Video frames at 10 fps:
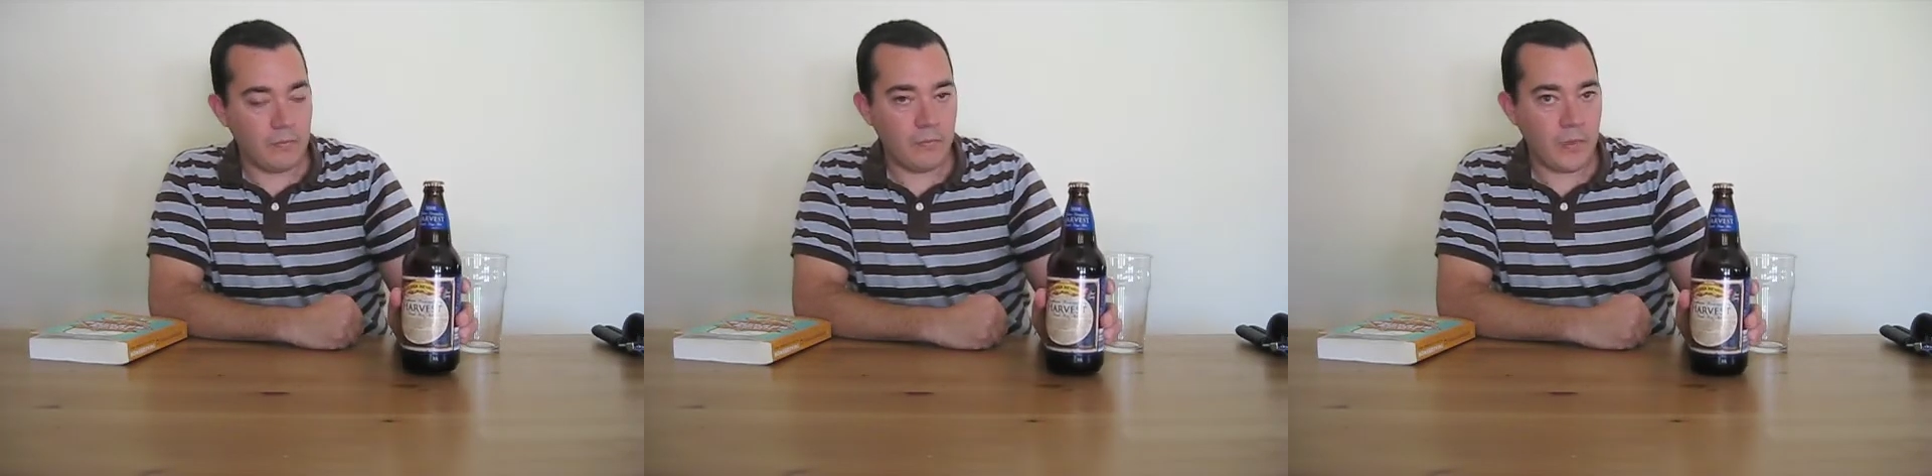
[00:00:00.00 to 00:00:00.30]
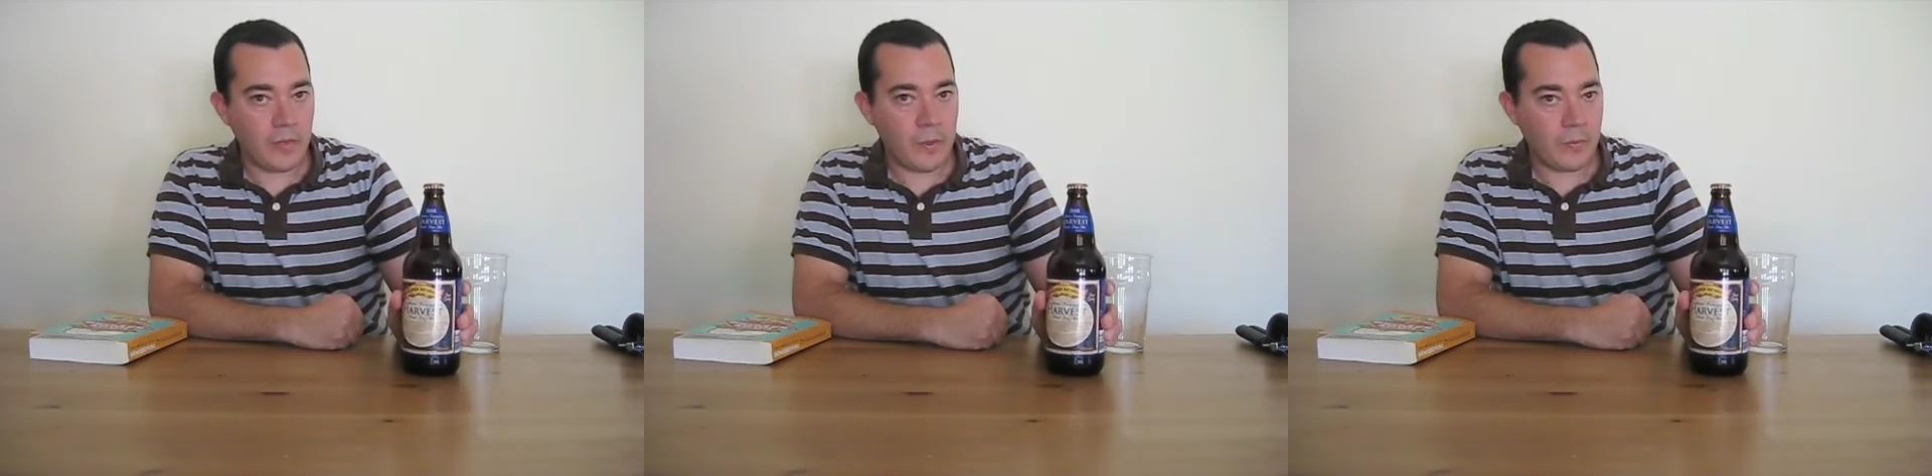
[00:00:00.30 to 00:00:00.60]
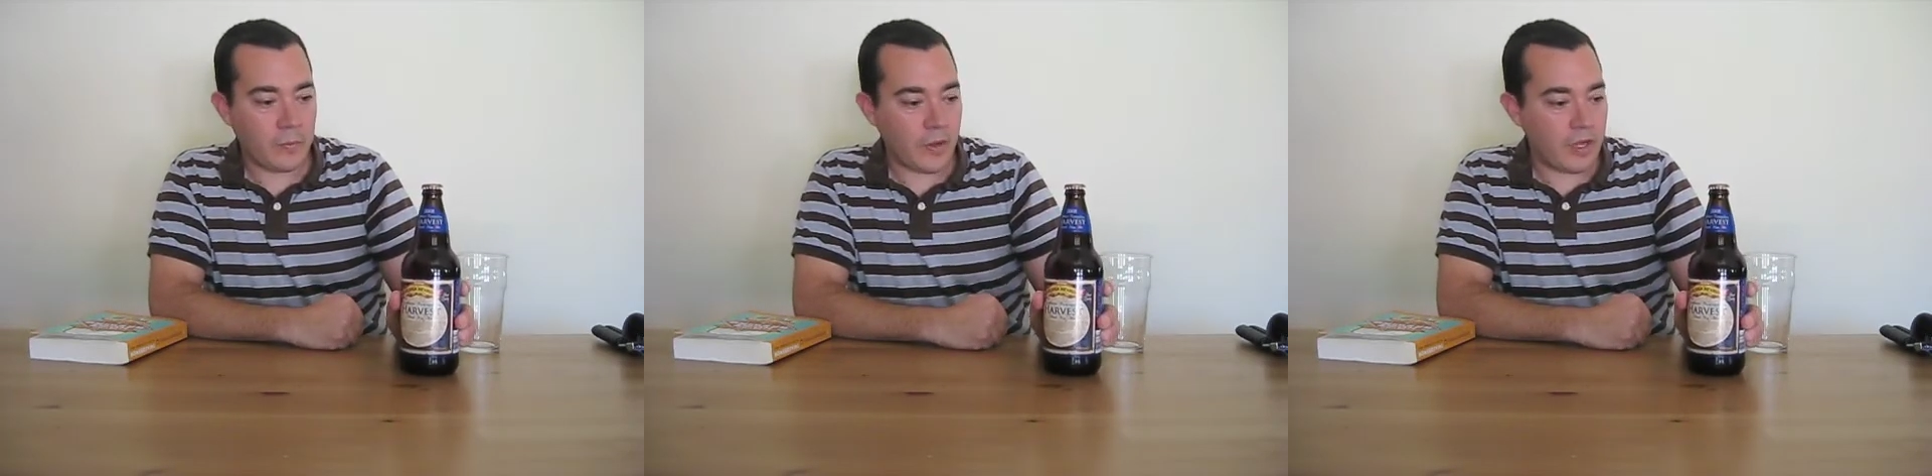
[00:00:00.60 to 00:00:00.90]
Many
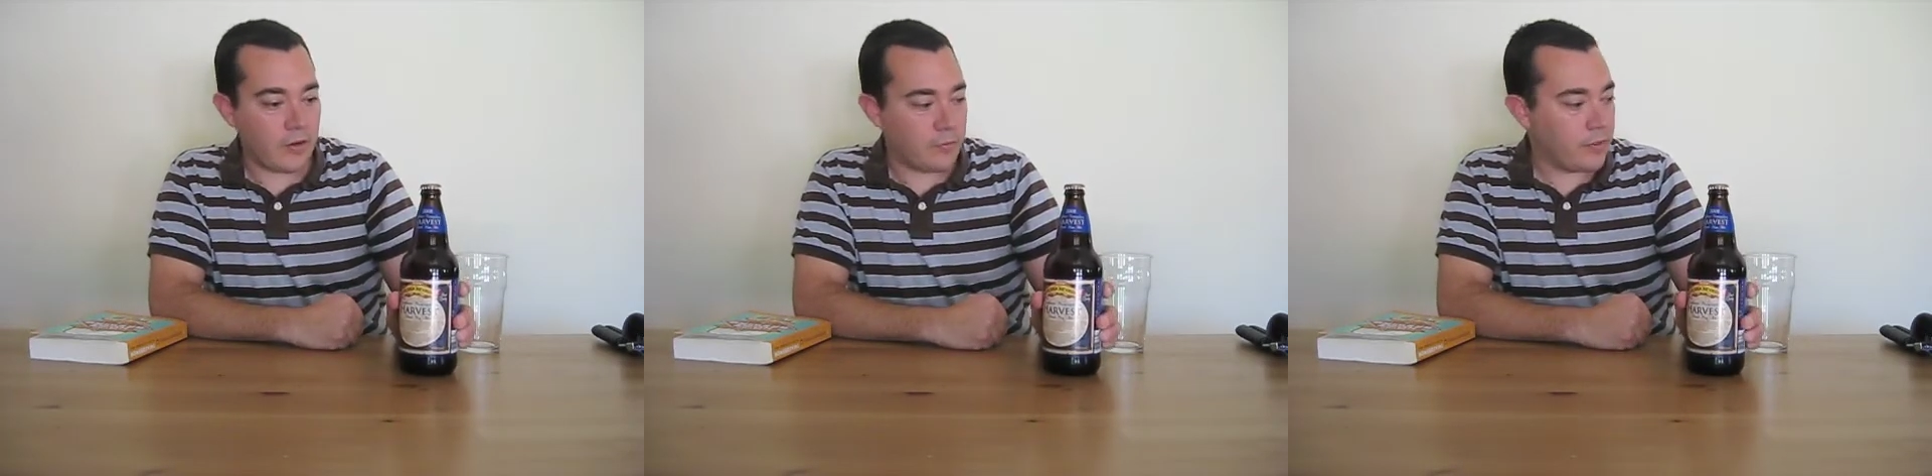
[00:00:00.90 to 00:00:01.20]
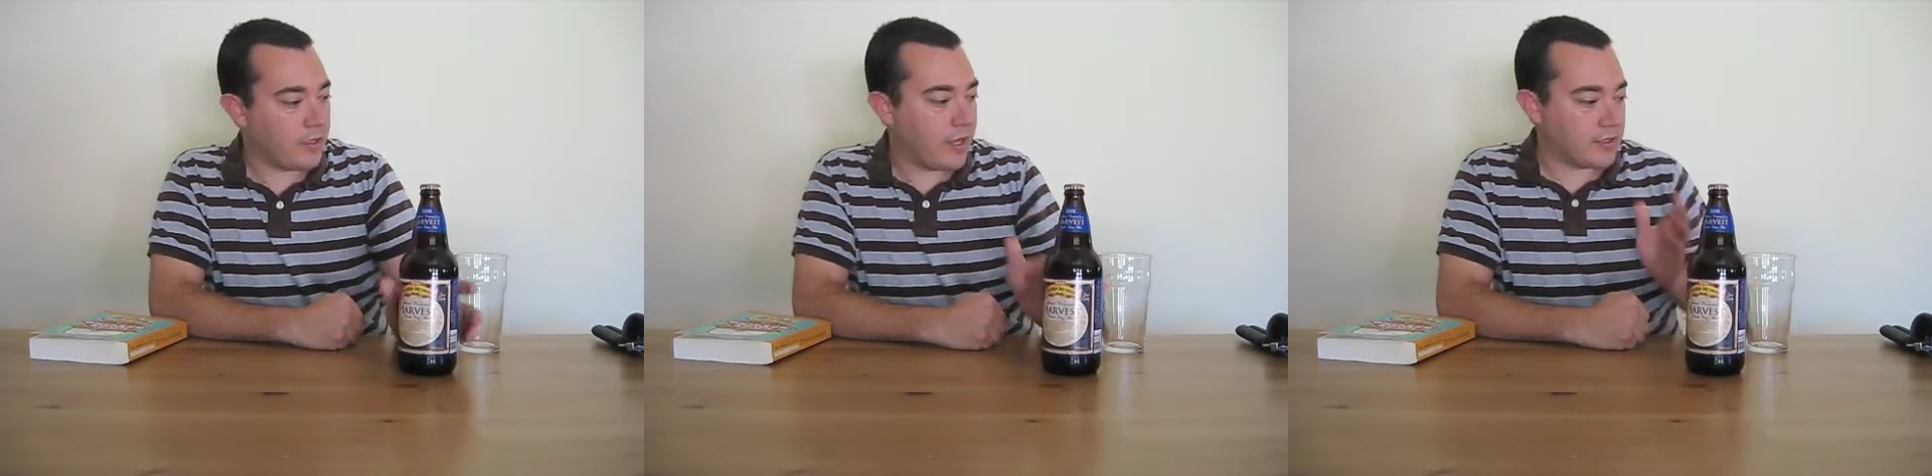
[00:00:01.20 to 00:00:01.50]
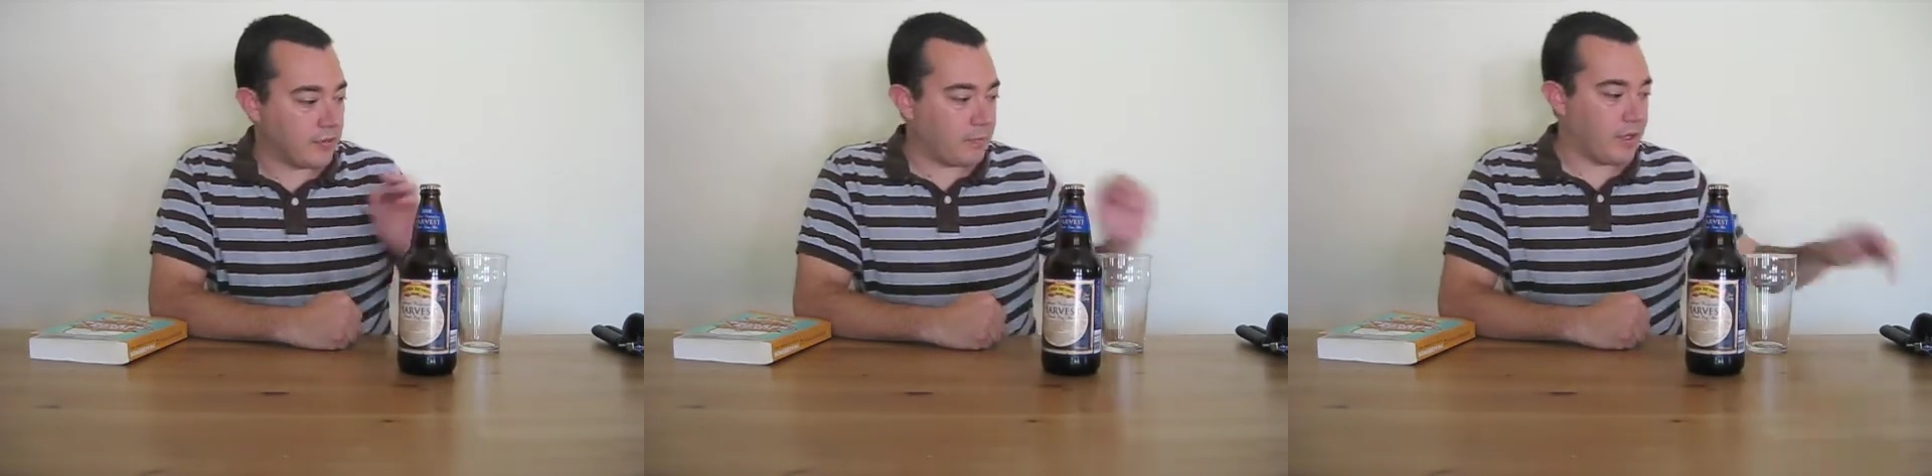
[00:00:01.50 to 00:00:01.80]
people probably don't
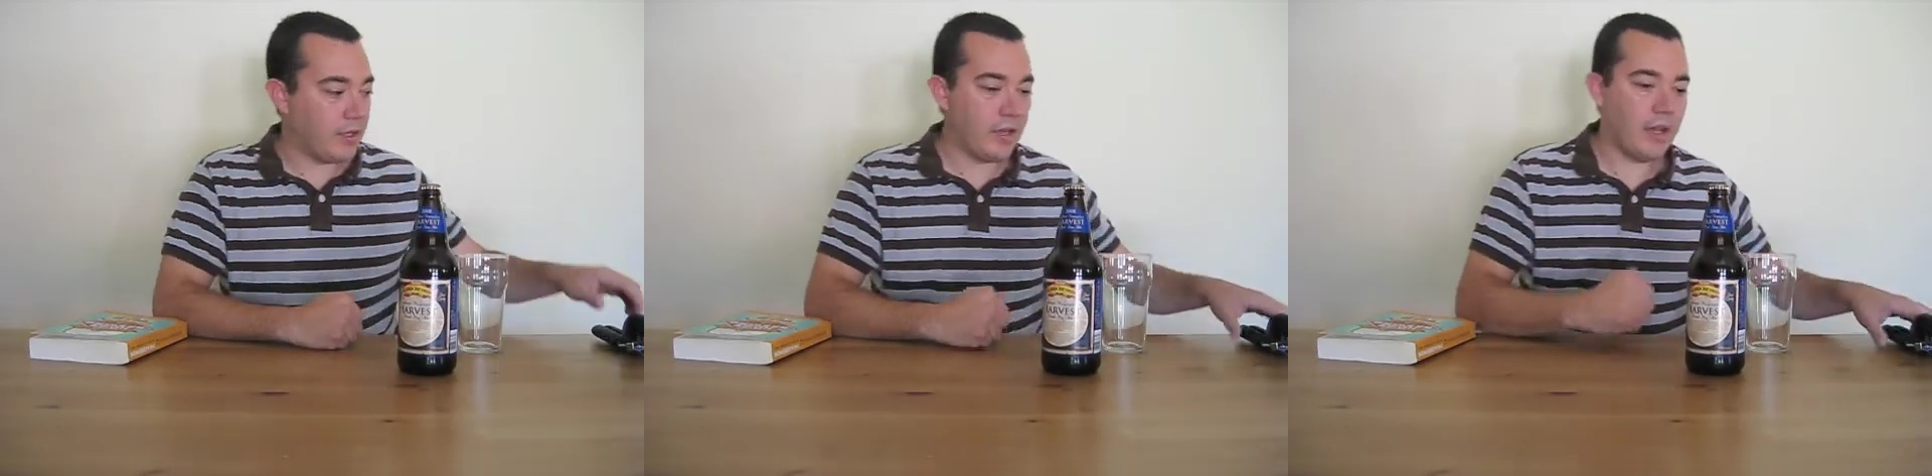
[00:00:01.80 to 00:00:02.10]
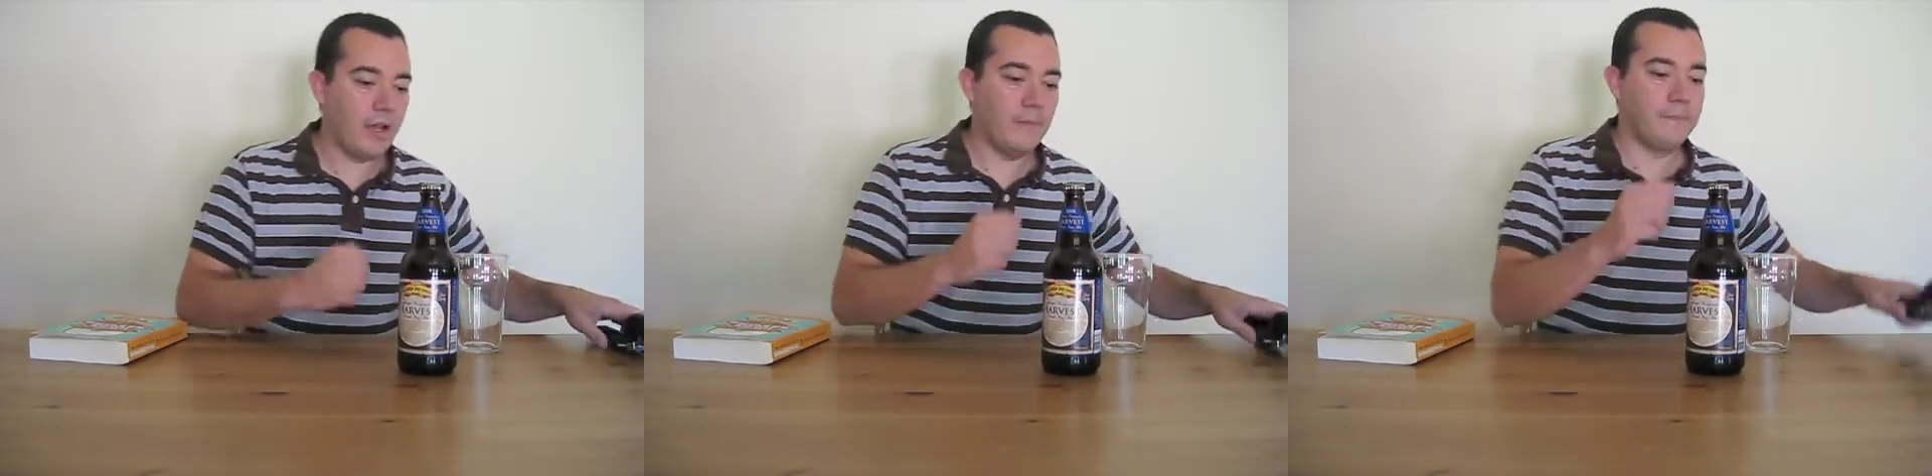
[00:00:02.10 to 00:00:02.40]
realize it, but I